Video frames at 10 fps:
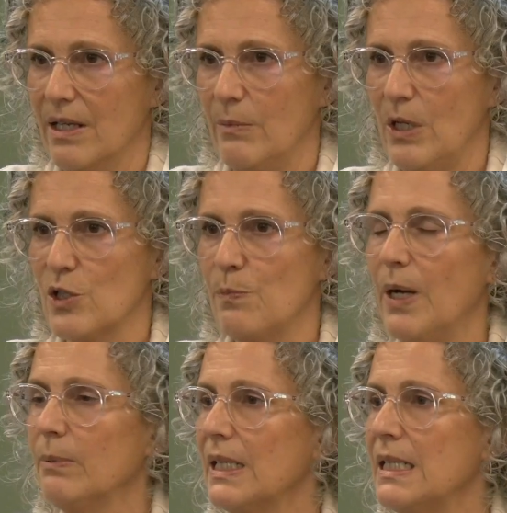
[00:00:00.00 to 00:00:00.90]
because
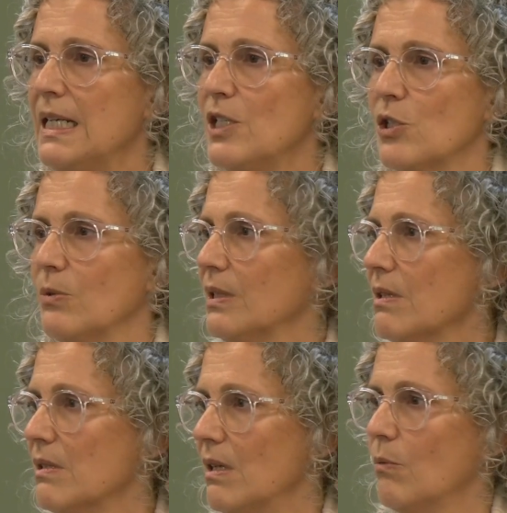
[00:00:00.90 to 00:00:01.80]
public needs to
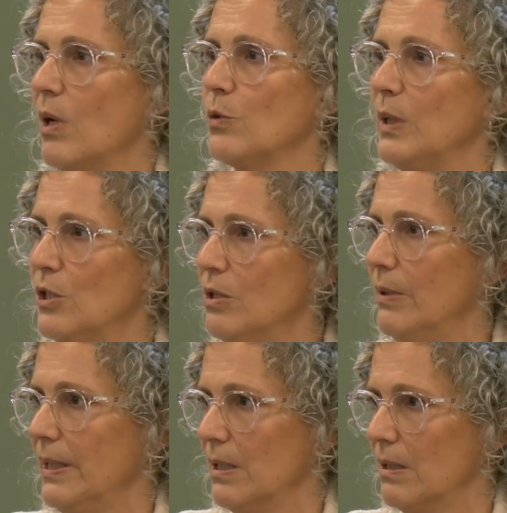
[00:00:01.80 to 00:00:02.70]
understand what we're
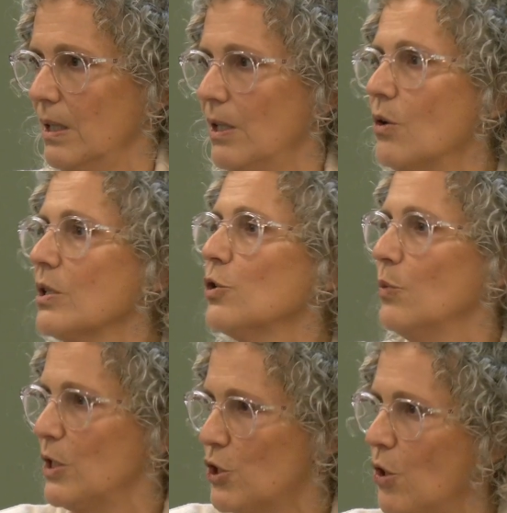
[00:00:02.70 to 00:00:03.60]
doing in order to
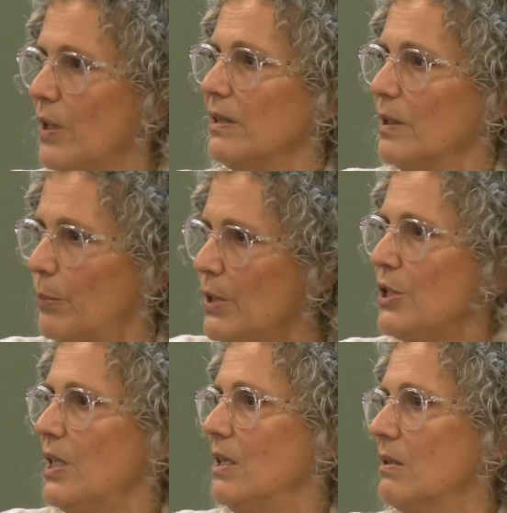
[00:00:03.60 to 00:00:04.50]
enjoy and
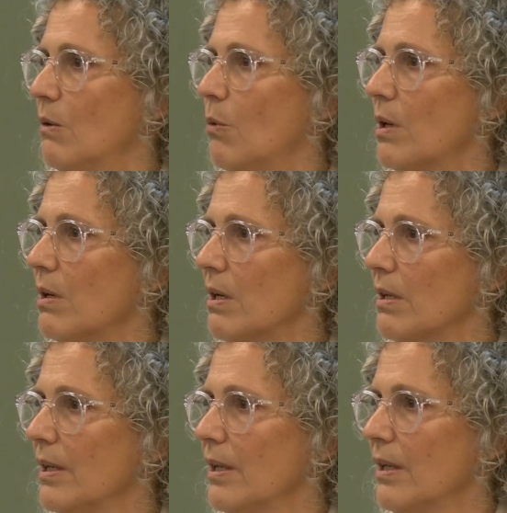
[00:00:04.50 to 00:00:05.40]
appreciate our work.
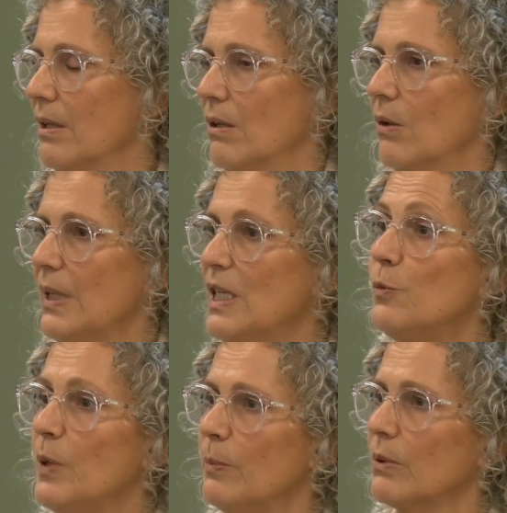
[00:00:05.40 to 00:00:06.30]
You know, we need
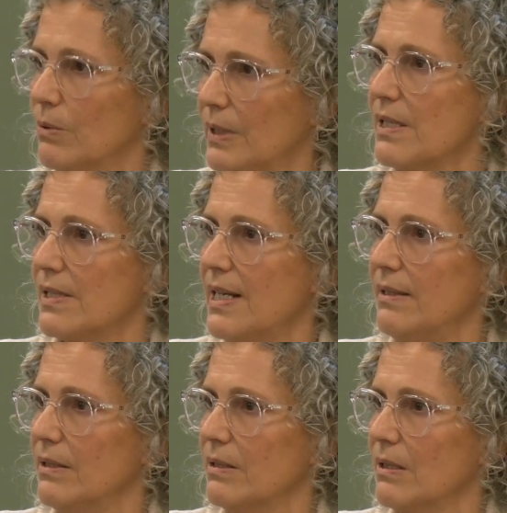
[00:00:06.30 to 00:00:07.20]
people to
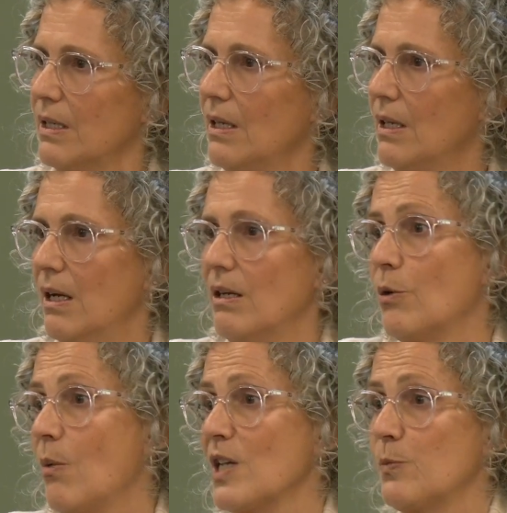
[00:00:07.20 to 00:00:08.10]
understand it.
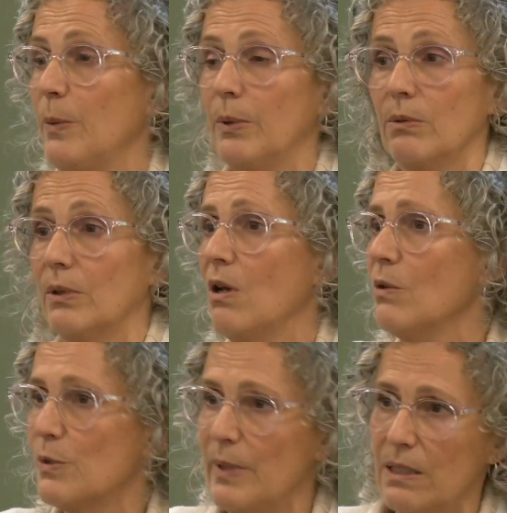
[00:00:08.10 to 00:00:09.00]
Otherwise, people will
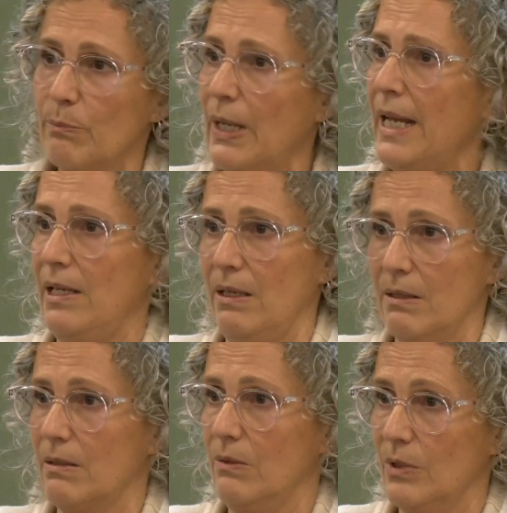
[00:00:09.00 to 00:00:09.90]
always be complaining.
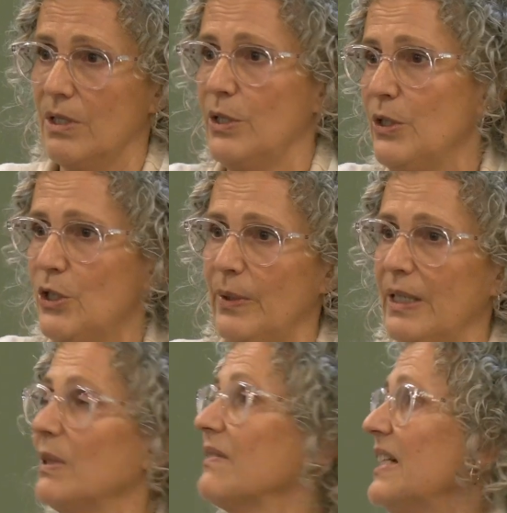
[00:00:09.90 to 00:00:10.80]
What are you doing?
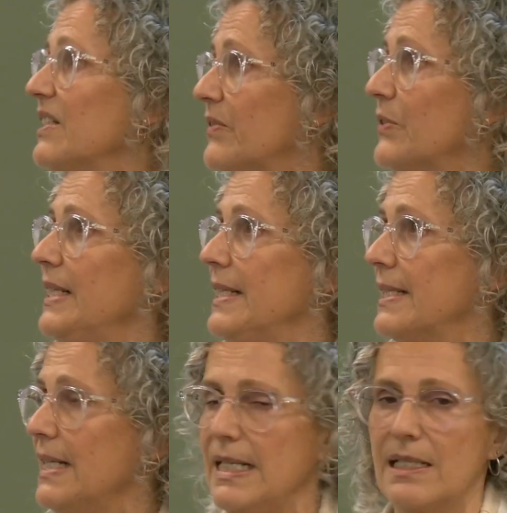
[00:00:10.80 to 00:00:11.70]
What kind of tree is
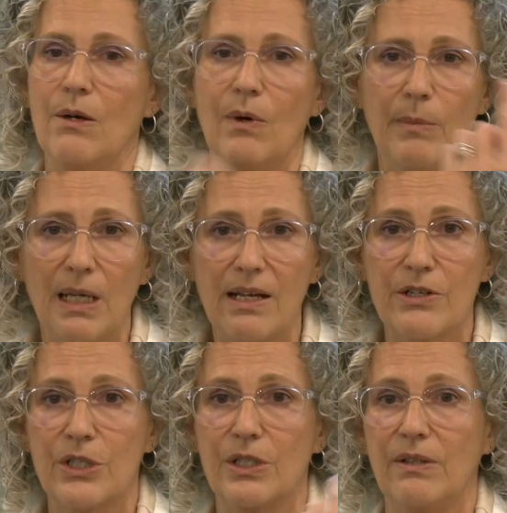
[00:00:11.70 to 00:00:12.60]
this? No, I'm
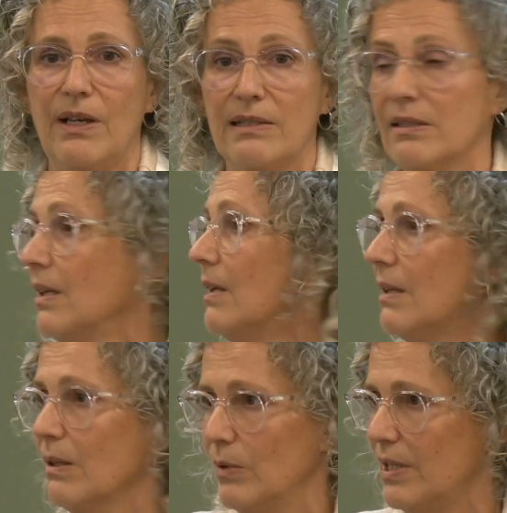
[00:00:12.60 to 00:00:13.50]
allergic to that,
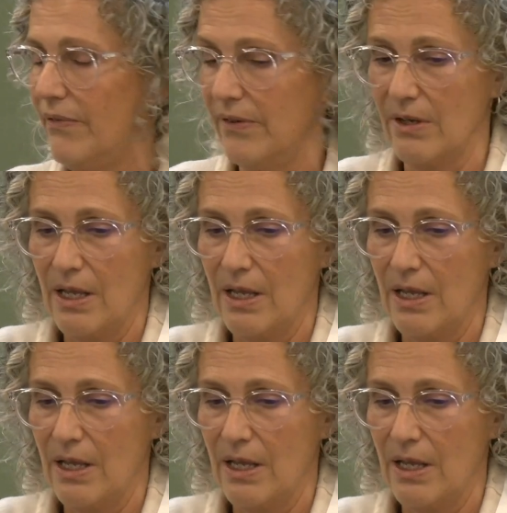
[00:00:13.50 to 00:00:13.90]
whatever.